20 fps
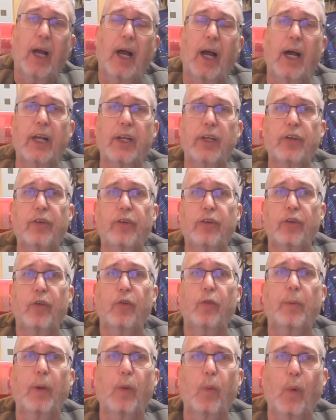and you
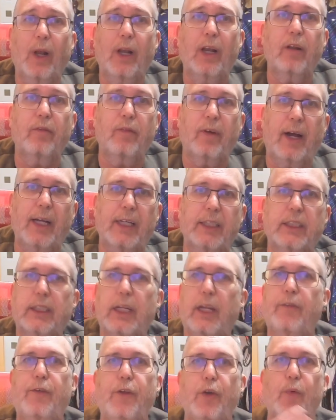will be well advised
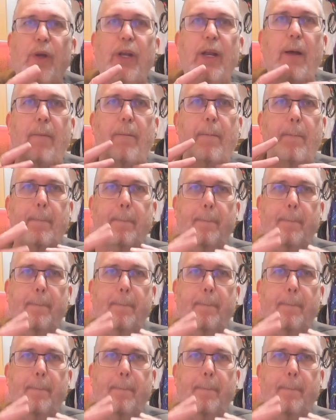if you're in